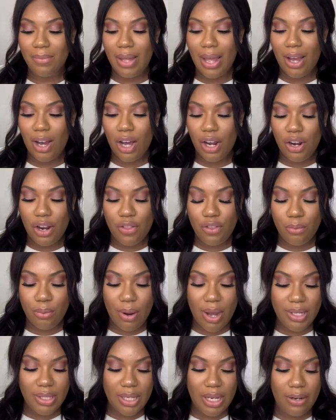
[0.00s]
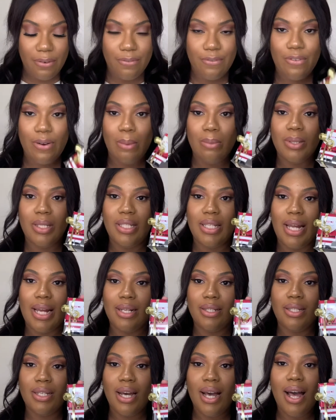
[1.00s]
I got another present from
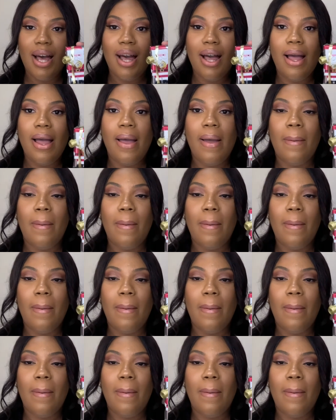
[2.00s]
Santa,